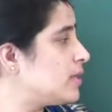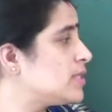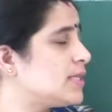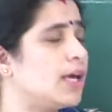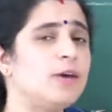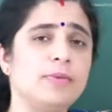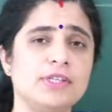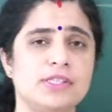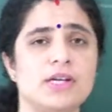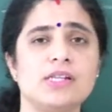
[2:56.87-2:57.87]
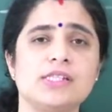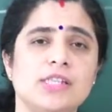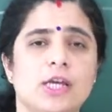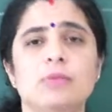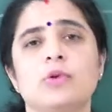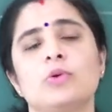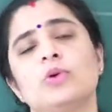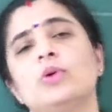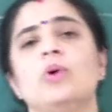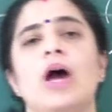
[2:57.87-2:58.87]
The same is the same
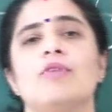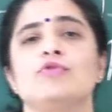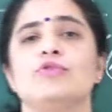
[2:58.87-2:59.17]
rule you have